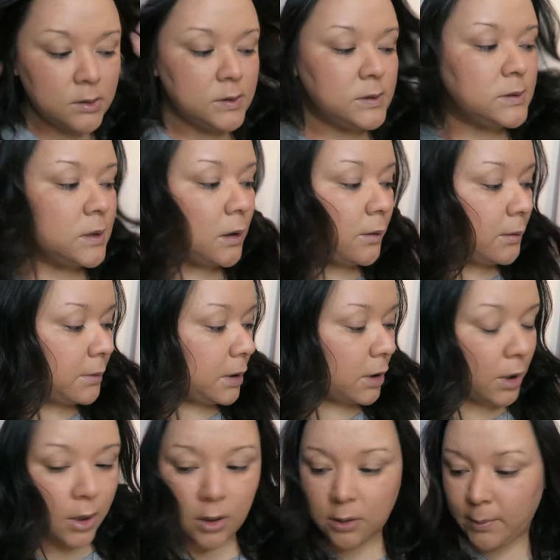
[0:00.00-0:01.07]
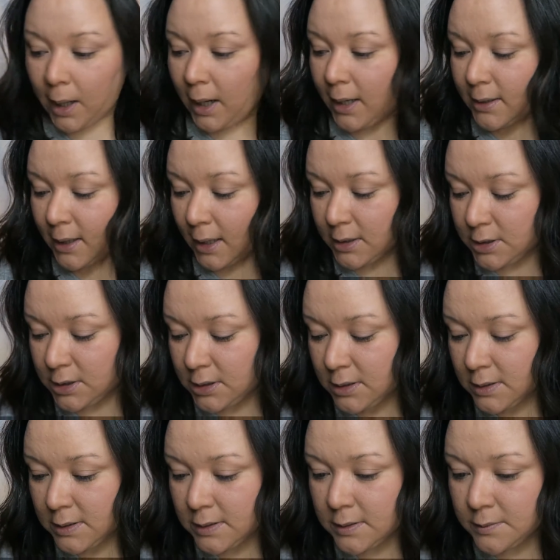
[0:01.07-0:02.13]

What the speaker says: So I'm gonna curl my eyelashes.